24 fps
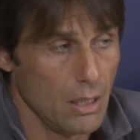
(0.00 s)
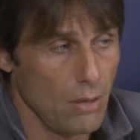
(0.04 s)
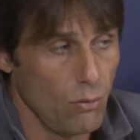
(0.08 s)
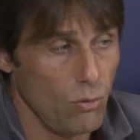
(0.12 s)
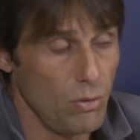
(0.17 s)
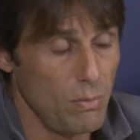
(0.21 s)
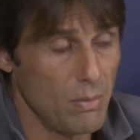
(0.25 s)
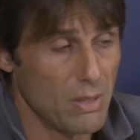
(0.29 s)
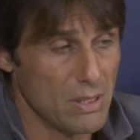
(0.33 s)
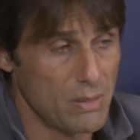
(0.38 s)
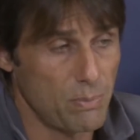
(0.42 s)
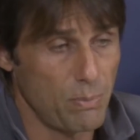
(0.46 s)
We
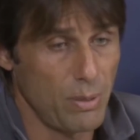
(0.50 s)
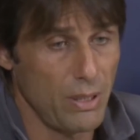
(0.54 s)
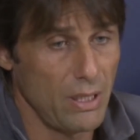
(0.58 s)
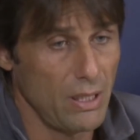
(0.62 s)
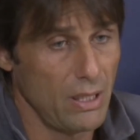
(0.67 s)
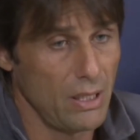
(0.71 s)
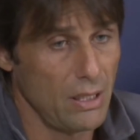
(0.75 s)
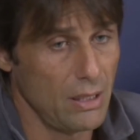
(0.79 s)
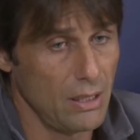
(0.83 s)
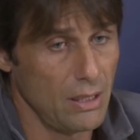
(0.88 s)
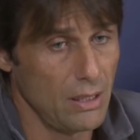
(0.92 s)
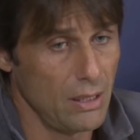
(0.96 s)
must
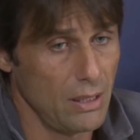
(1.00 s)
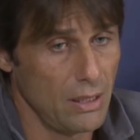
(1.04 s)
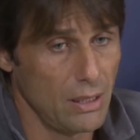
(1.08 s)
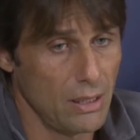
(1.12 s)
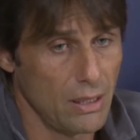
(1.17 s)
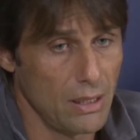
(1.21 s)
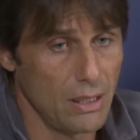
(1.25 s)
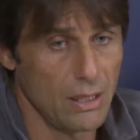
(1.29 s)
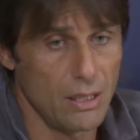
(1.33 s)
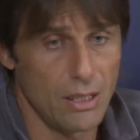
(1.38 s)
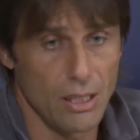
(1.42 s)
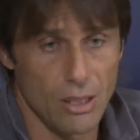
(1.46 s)
pay
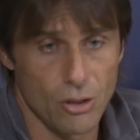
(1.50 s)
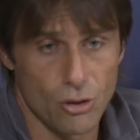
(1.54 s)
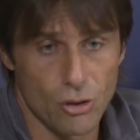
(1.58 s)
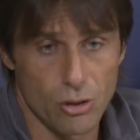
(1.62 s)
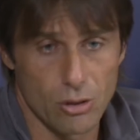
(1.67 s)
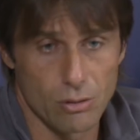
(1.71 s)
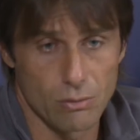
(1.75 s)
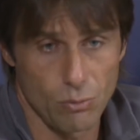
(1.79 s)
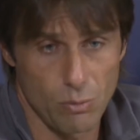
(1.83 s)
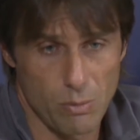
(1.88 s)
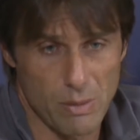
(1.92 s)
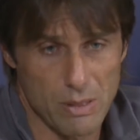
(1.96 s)

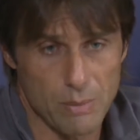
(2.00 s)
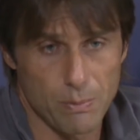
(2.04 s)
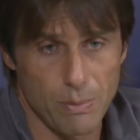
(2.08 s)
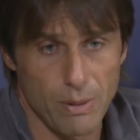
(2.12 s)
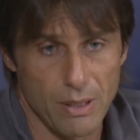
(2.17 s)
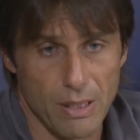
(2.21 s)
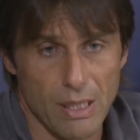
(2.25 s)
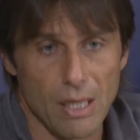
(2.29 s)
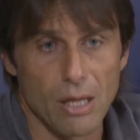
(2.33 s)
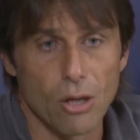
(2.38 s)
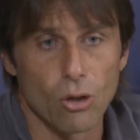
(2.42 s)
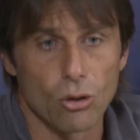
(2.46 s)
attention, we must
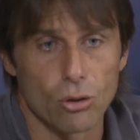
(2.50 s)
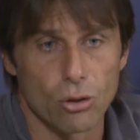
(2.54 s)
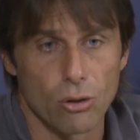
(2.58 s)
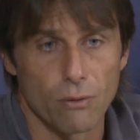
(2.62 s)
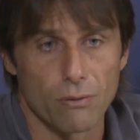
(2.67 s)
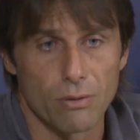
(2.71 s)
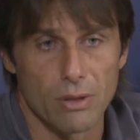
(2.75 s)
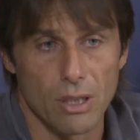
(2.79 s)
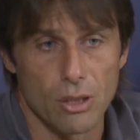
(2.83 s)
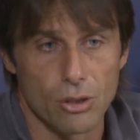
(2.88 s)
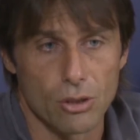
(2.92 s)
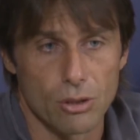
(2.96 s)
pay a lot
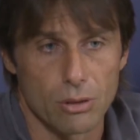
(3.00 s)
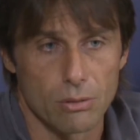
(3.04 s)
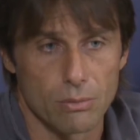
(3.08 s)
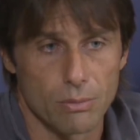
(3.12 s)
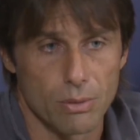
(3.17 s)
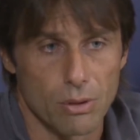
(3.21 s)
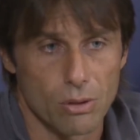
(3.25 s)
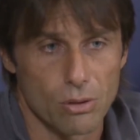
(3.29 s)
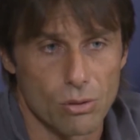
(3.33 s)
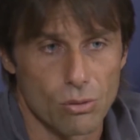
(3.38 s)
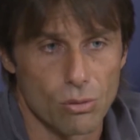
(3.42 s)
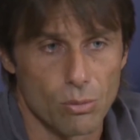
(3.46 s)
of attention,
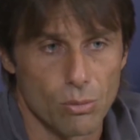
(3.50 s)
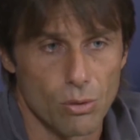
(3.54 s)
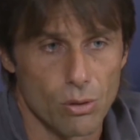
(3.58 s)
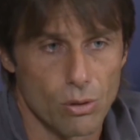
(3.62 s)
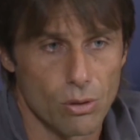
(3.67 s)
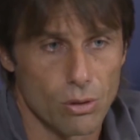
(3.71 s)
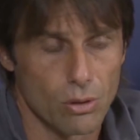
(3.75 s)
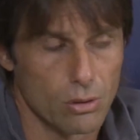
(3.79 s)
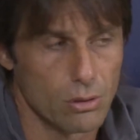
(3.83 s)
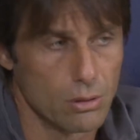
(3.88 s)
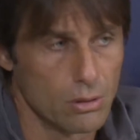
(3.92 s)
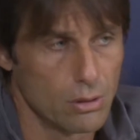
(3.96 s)
because
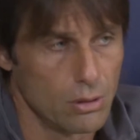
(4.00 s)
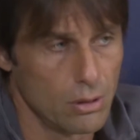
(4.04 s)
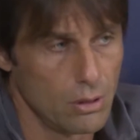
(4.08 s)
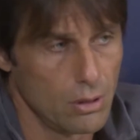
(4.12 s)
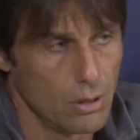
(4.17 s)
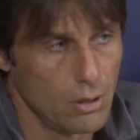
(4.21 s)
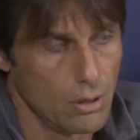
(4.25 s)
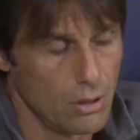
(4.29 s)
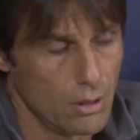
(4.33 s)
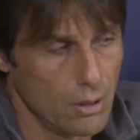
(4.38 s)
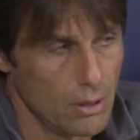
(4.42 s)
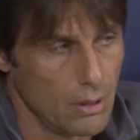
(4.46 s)
tomorrow
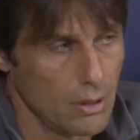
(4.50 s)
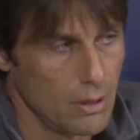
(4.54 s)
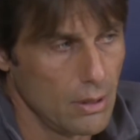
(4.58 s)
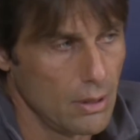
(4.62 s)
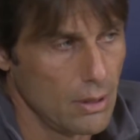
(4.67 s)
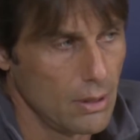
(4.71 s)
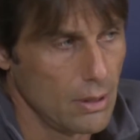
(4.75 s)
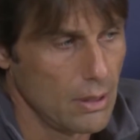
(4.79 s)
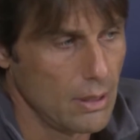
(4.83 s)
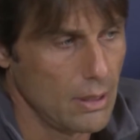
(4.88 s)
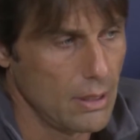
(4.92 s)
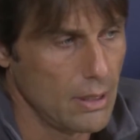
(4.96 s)

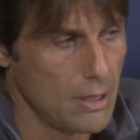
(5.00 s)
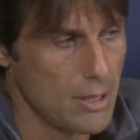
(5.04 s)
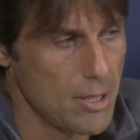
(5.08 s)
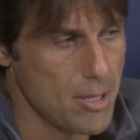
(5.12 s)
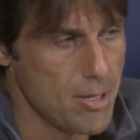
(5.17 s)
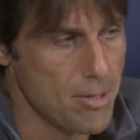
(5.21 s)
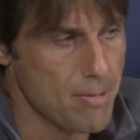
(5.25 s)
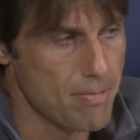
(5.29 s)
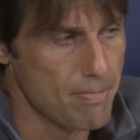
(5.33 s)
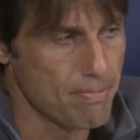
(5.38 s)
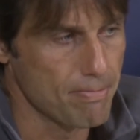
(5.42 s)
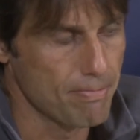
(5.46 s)

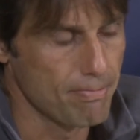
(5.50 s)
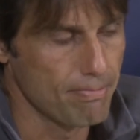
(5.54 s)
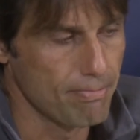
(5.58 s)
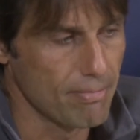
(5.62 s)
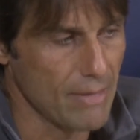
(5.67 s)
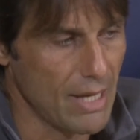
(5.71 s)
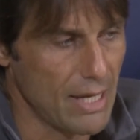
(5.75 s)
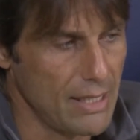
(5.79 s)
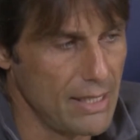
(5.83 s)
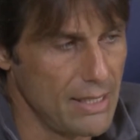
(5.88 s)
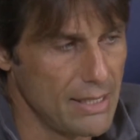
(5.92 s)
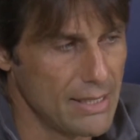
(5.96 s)

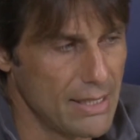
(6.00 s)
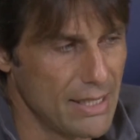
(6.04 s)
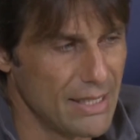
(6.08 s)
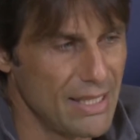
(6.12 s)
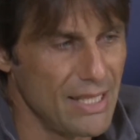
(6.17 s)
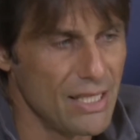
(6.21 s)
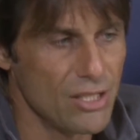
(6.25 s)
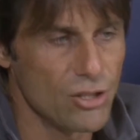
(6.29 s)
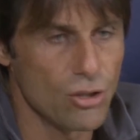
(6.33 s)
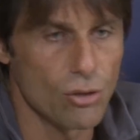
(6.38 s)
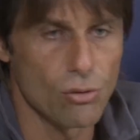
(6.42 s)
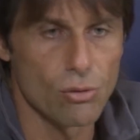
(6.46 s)
is a
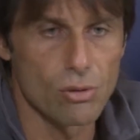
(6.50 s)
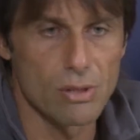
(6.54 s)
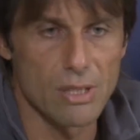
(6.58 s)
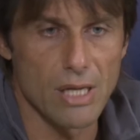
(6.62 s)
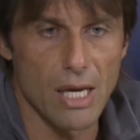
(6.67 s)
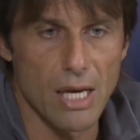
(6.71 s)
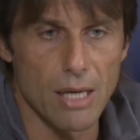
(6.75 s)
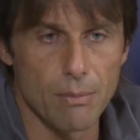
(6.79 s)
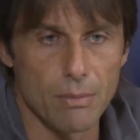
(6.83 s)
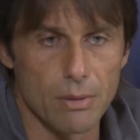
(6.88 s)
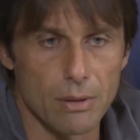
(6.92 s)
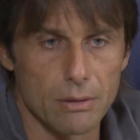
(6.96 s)
dangerous
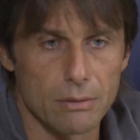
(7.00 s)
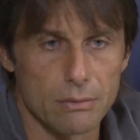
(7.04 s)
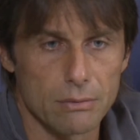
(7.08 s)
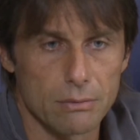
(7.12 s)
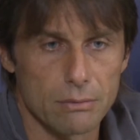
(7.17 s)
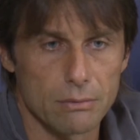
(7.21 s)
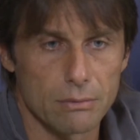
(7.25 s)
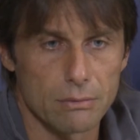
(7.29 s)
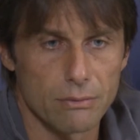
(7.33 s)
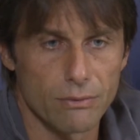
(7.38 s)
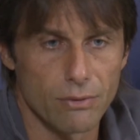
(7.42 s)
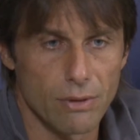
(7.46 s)
game
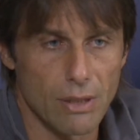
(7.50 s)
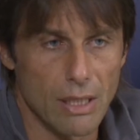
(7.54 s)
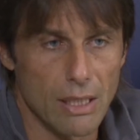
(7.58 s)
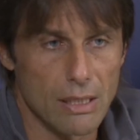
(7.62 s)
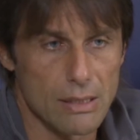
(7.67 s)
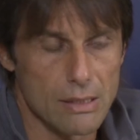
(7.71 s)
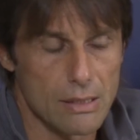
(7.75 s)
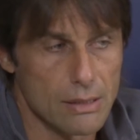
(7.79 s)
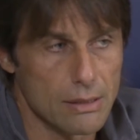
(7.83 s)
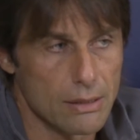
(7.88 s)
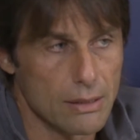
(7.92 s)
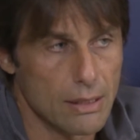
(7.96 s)
for
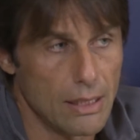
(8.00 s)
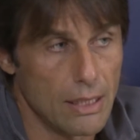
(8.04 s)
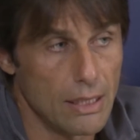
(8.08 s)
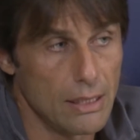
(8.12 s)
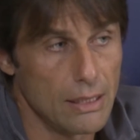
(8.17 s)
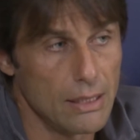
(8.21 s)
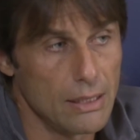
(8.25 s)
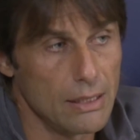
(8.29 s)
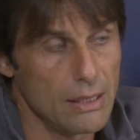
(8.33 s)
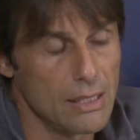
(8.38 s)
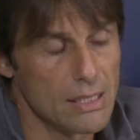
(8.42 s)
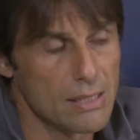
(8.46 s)
us.
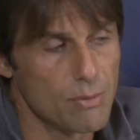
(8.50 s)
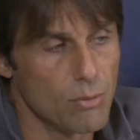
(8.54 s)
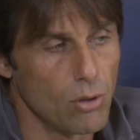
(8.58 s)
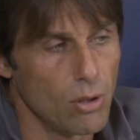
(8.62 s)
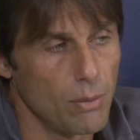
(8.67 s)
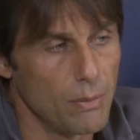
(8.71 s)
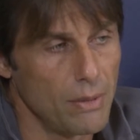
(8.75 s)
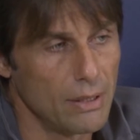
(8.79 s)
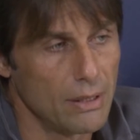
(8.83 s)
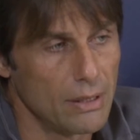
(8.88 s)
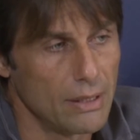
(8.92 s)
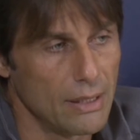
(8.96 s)
And in this
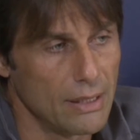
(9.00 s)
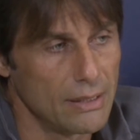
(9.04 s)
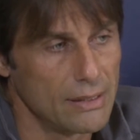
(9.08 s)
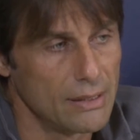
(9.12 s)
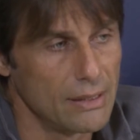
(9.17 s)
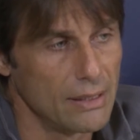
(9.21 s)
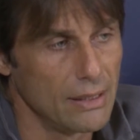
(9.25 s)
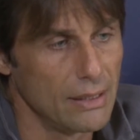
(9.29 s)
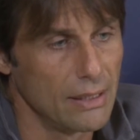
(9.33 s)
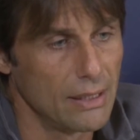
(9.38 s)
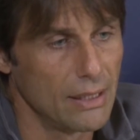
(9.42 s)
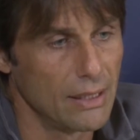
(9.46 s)
moment, I
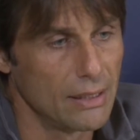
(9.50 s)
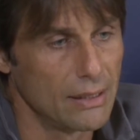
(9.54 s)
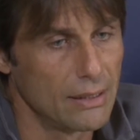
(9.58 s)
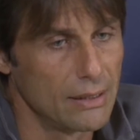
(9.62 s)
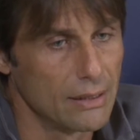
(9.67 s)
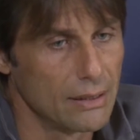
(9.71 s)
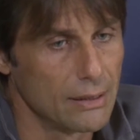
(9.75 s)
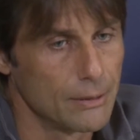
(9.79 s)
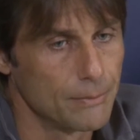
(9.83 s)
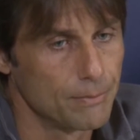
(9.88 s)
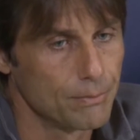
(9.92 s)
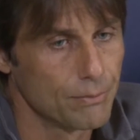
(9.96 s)
think
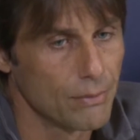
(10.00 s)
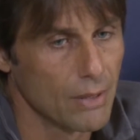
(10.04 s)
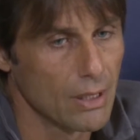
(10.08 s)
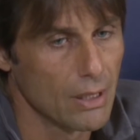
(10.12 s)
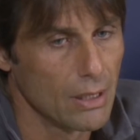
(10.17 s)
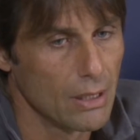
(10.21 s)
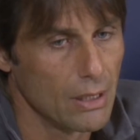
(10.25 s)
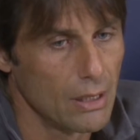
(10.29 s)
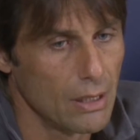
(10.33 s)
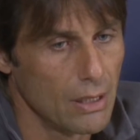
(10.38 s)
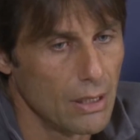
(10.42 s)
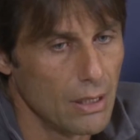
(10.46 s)
that
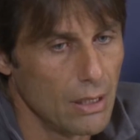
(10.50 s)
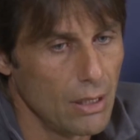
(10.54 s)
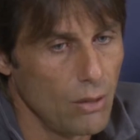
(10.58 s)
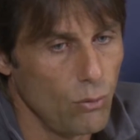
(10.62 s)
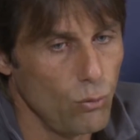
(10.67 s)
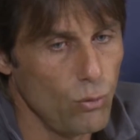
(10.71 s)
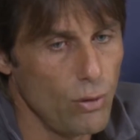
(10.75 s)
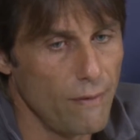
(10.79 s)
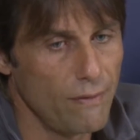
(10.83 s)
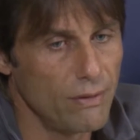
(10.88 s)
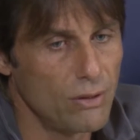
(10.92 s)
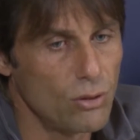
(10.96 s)

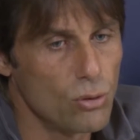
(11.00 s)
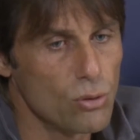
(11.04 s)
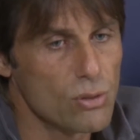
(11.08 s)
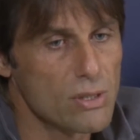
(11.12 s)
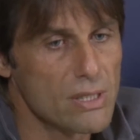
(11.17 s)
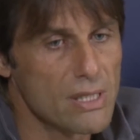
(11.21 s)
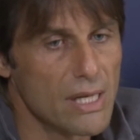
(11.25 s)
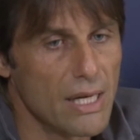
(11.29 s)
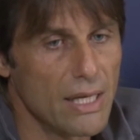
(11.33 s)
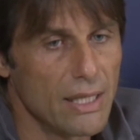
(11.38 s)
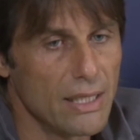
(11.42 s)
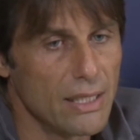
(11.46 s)
we have to
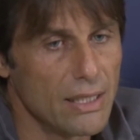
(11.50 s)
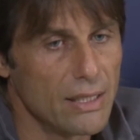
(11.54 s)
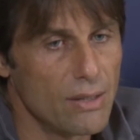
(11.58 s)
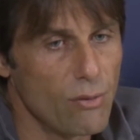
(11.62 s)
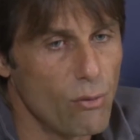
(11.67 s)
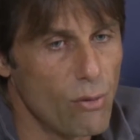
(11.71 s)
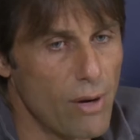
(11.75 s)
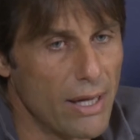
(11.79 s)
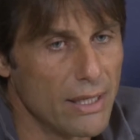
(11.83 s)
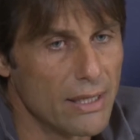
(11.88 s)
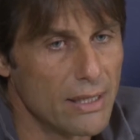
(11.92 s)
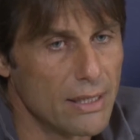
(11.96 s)
send the
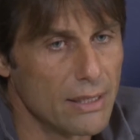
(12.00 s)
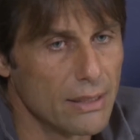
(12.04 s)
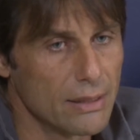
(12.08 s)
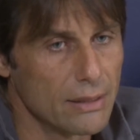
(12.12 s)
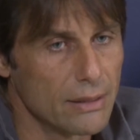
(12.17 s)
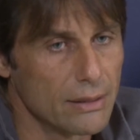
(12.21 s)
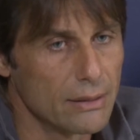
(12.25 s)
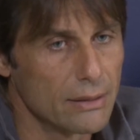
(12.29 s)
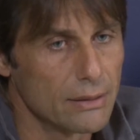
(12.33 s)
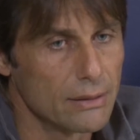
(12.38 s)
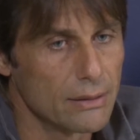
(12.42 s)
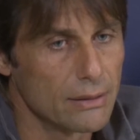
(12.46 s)
right
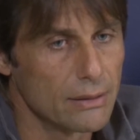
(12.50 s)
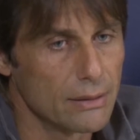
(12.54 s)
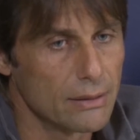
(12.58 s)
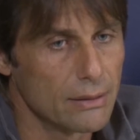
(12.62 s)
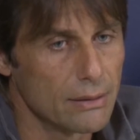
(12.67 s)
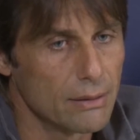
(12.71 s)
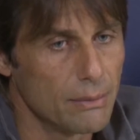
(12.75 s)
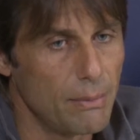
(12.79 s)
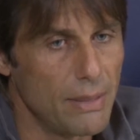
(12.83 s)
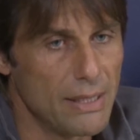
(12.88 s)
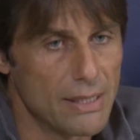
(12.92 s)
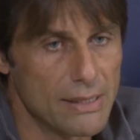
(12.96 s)

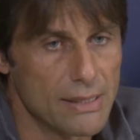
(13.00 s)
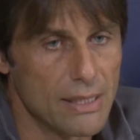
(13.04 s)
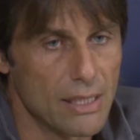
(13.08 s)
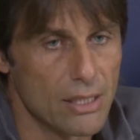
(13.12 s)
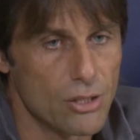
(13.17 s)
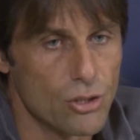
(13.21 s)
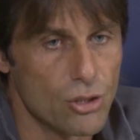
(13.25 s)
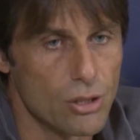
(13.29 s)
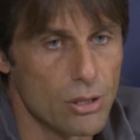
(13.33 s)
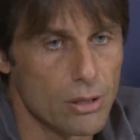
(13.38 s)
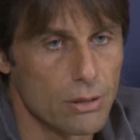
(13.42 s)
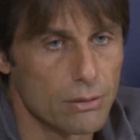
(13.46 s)

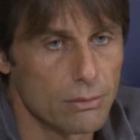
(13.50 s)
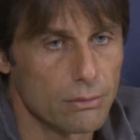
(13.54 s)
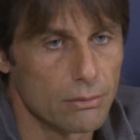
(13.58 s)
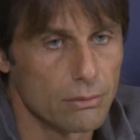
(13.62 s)
message.